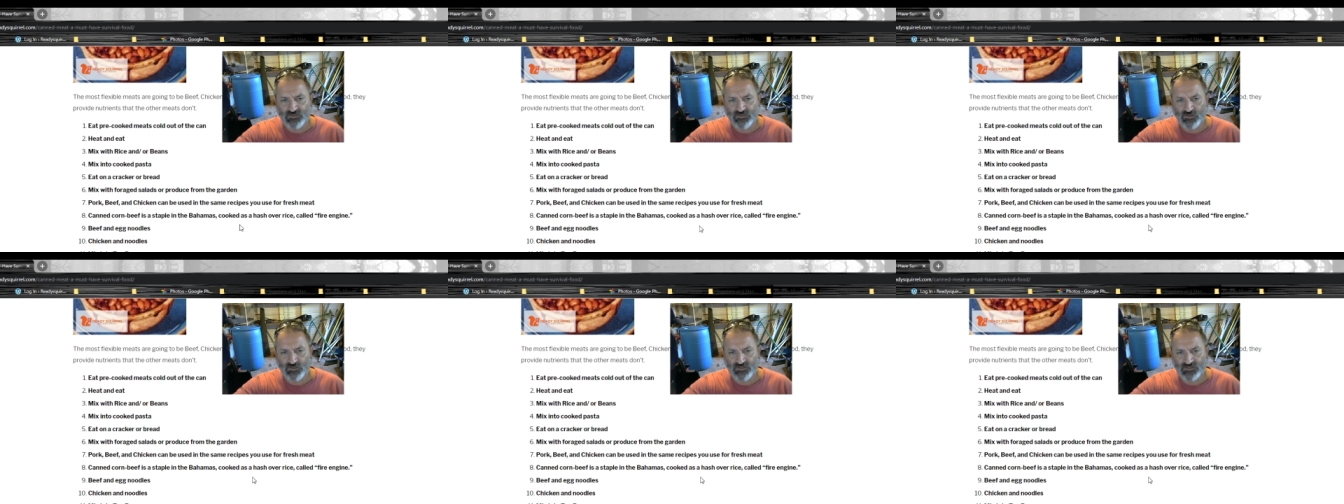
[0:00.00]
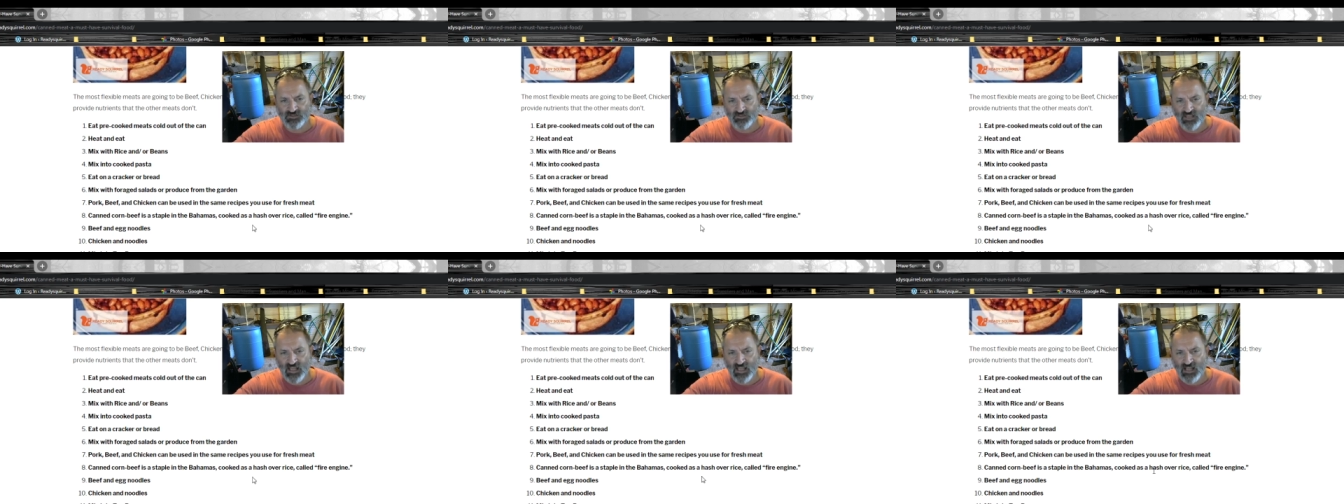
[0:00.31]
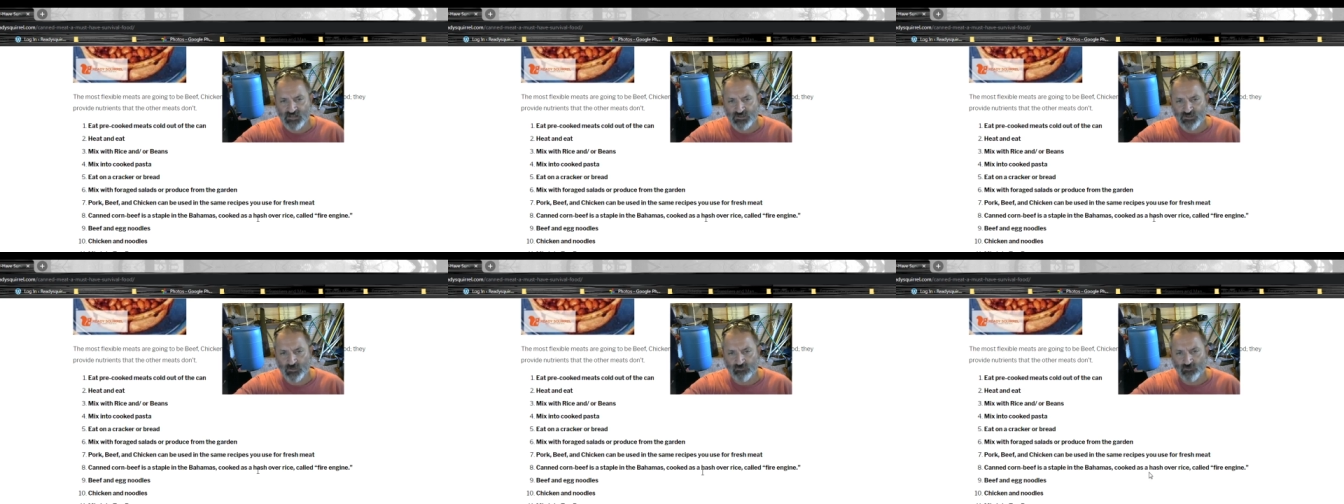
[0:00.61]
cooked as
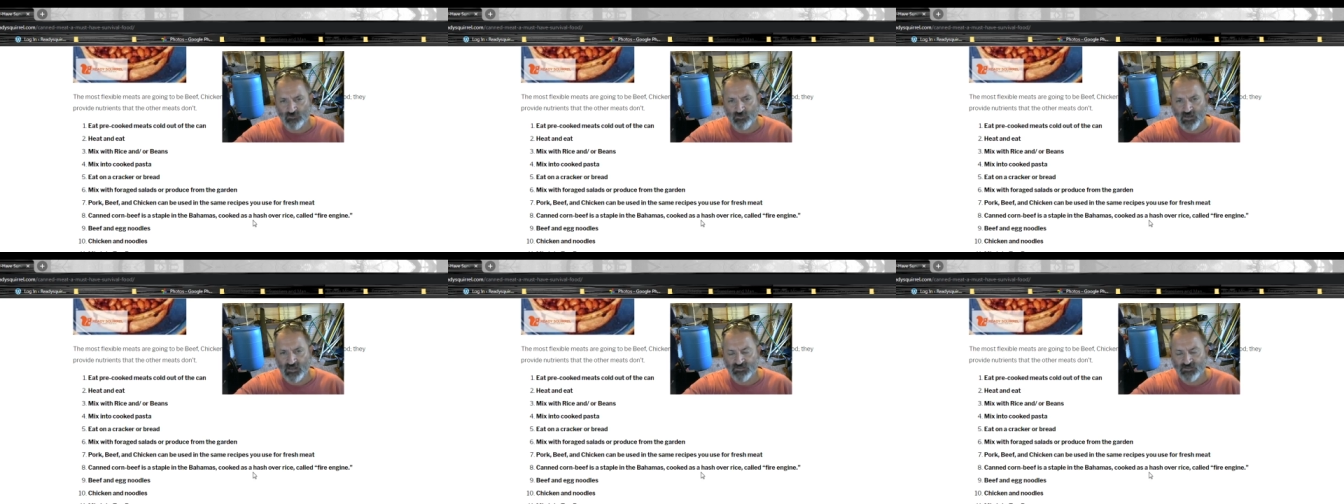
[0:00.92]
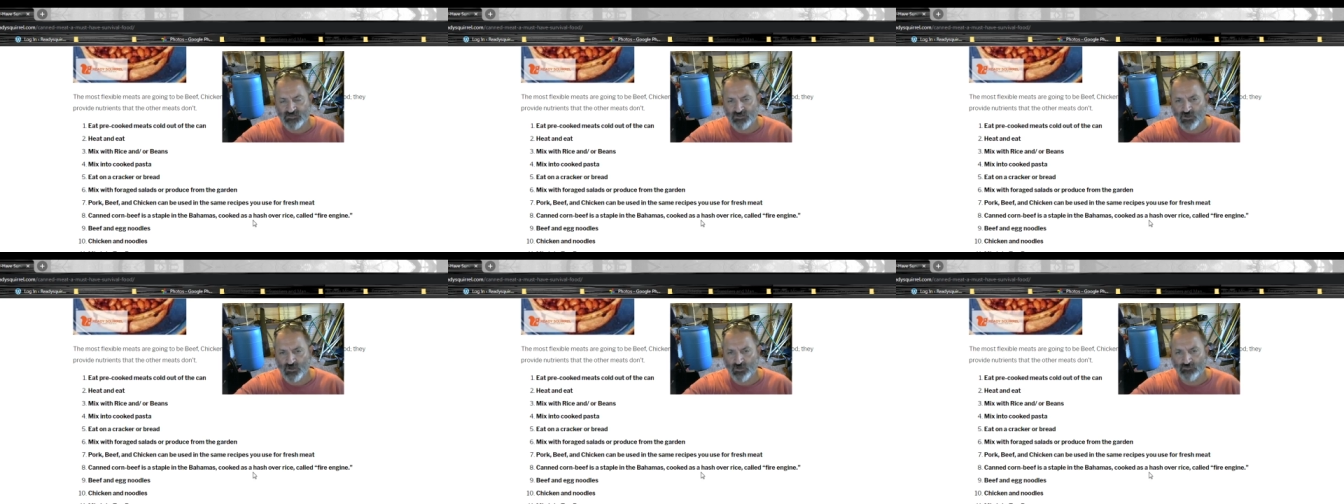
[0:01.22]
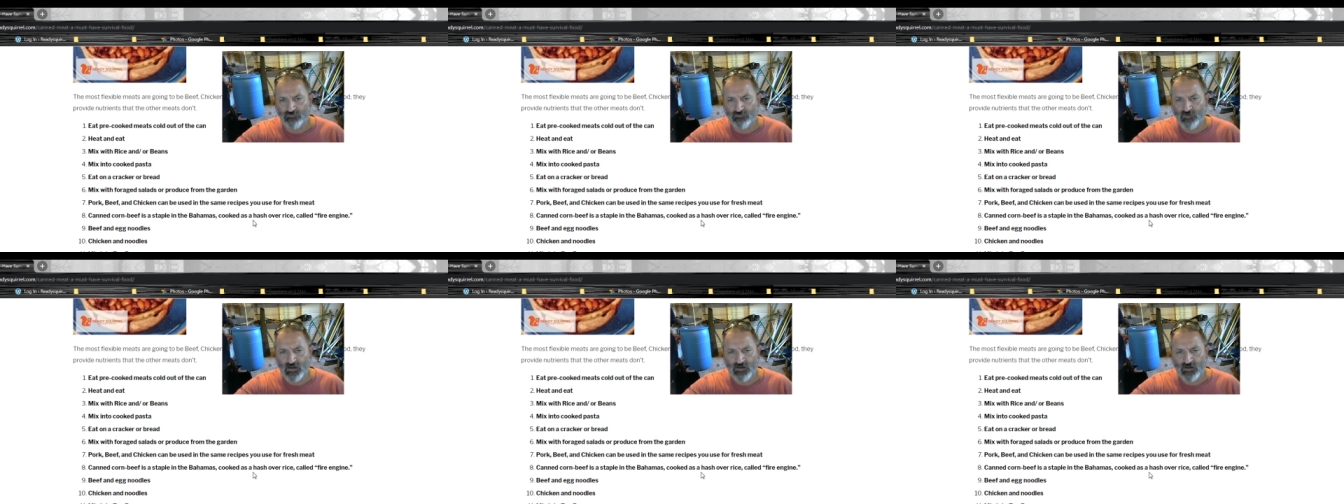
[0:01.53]
hash over rice,
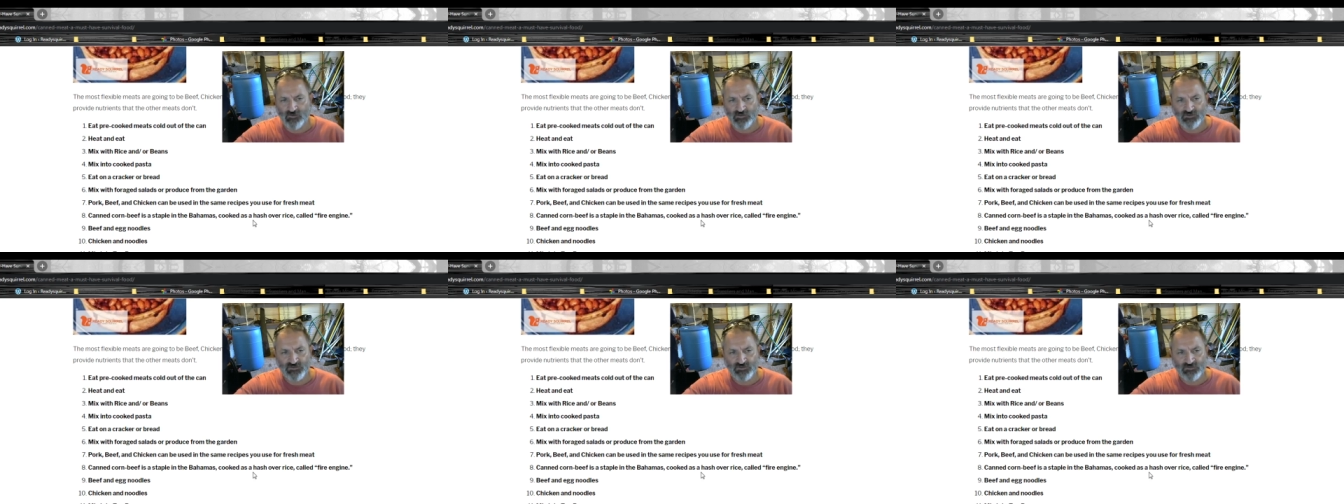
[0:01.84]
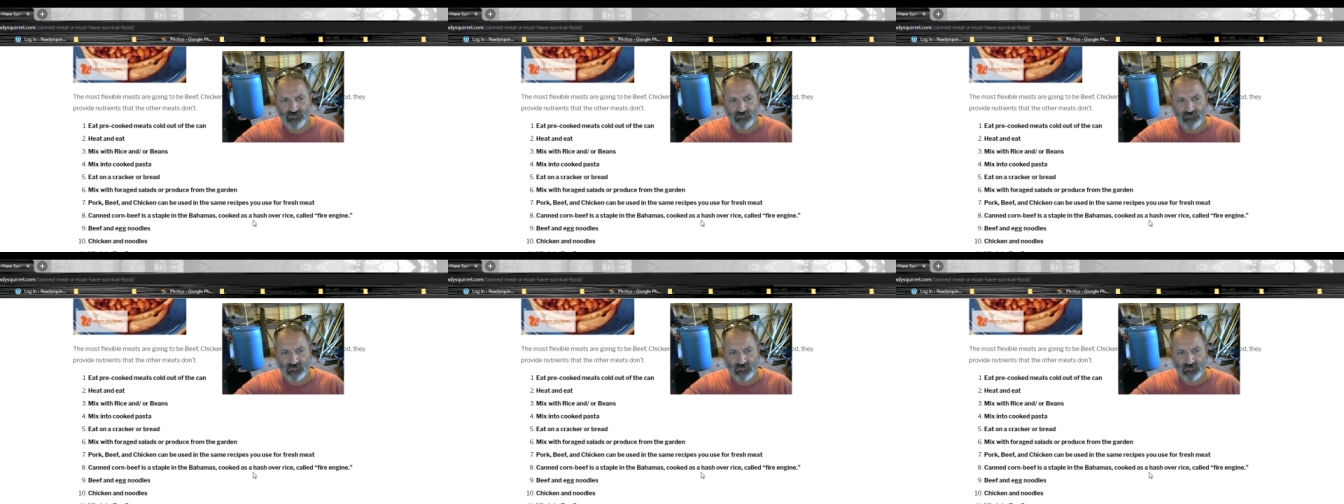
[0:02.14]
called fire engine.